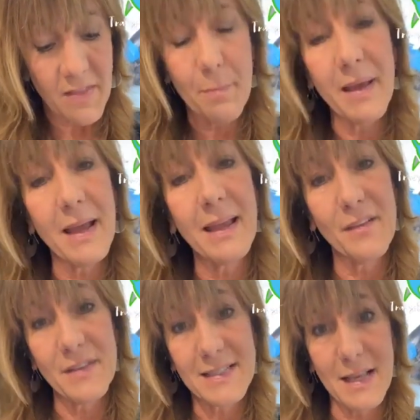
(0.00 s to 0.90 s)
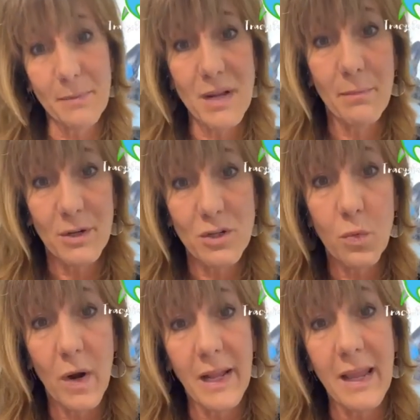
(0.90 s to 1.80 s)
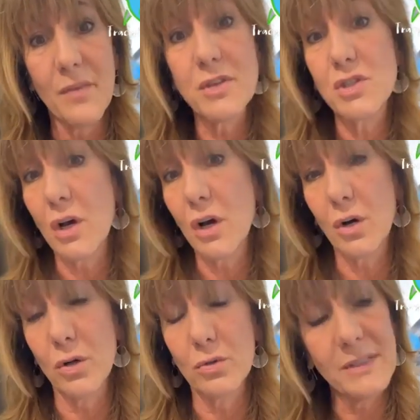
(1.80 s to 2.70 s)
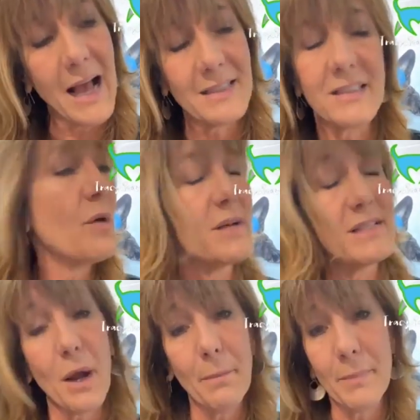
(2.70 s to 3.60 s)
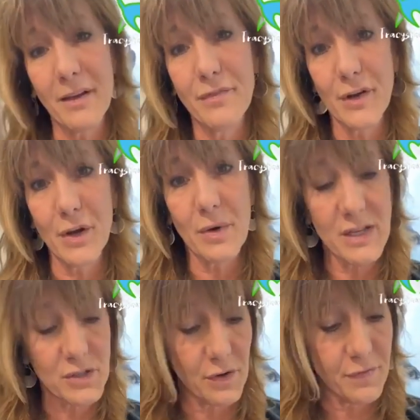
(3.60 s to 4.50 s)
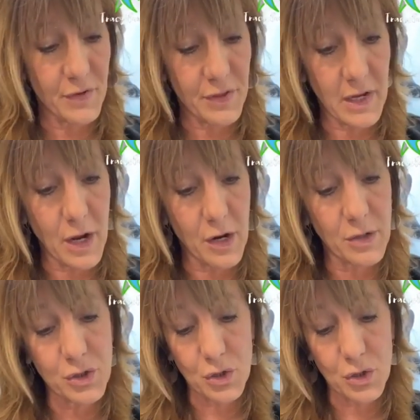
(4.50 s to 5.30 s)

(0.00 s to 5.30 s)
The big give is September 20th. So that's always our big fundraiser for the year.